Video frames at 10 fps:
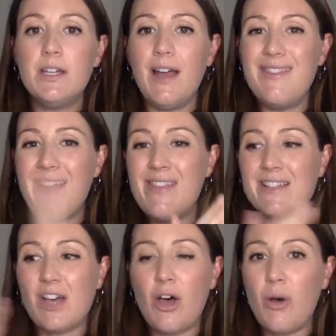And then there's
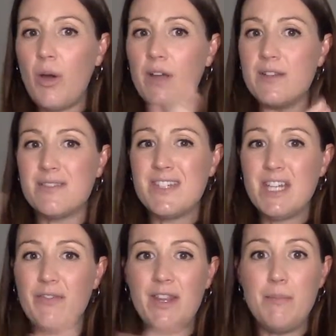a whole host of
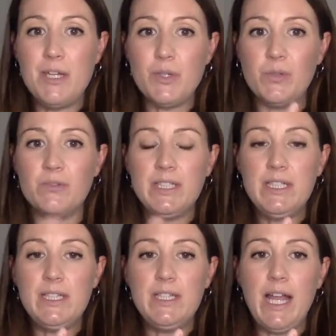stuff in the middle.
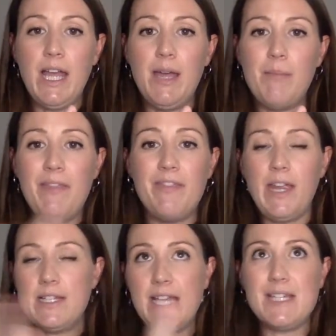Um, and
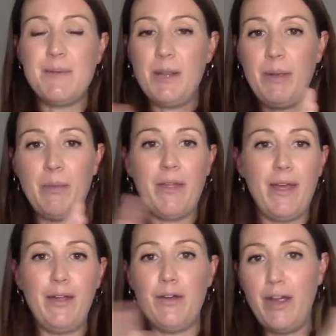they tend to be the people
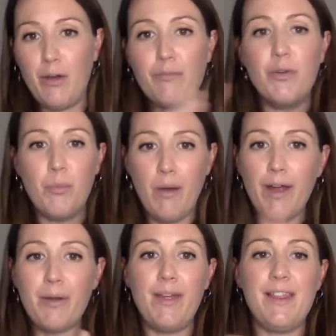that I, I often
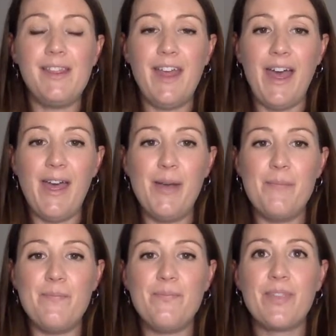work with
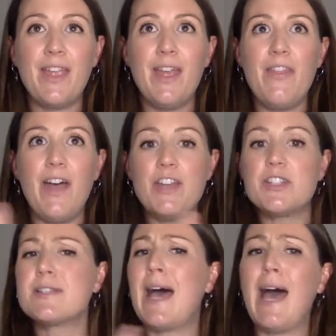um, that
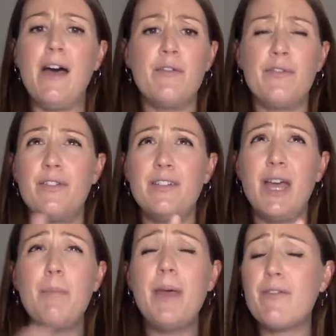just have
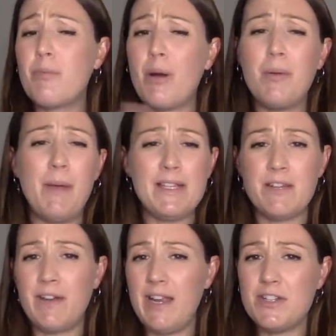a bit of a problematic
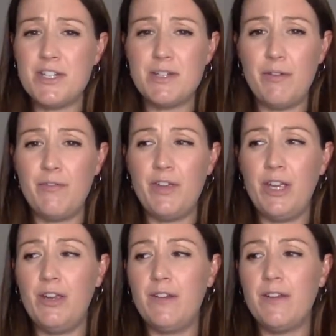relationship with
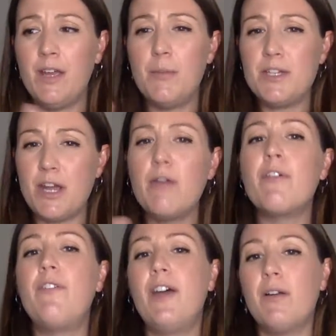food, but don't
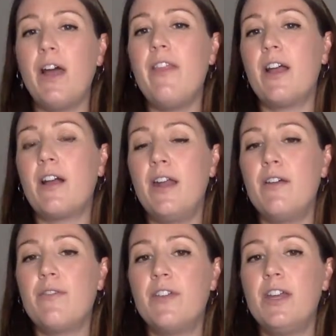feel like they're kind
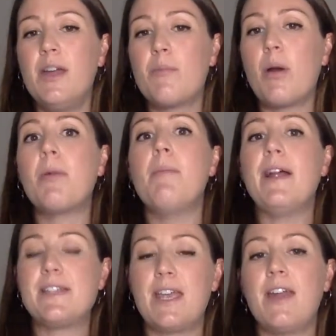of
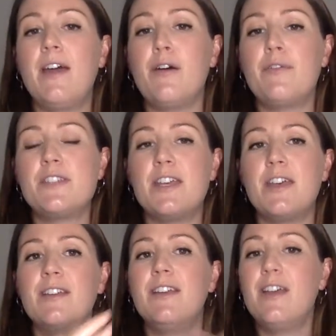problematic enough
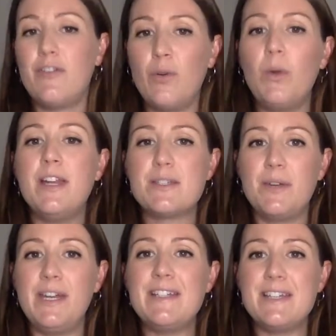to fall into an
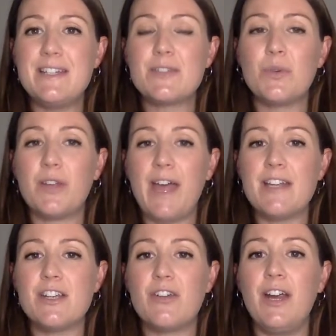eating disorder
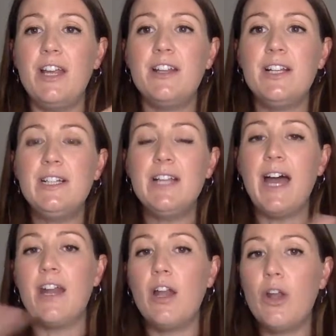category.
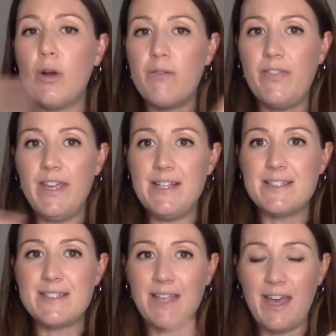And a lot of
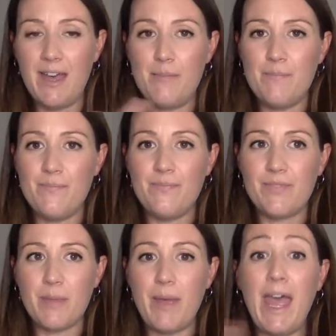these um,
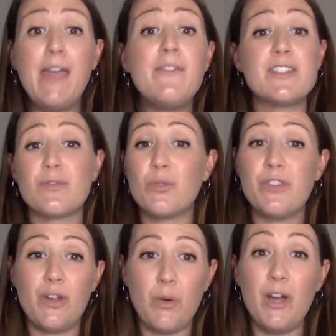behaviors are
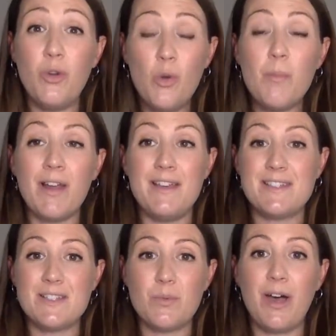also quite
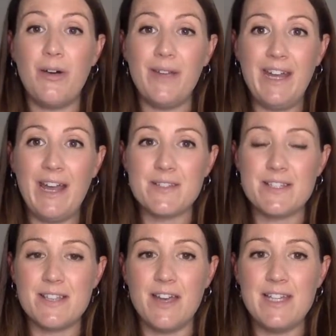normalized as well in our
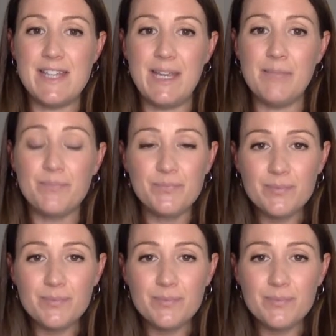society.